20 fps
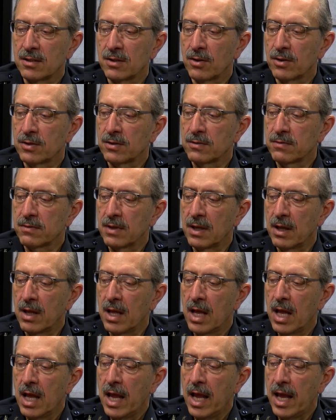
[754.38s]
Yeah, so
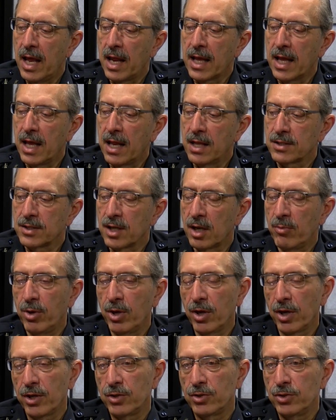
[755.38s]
and again, it's going to be
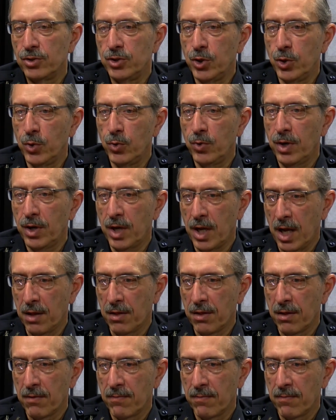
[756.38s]
on June 9th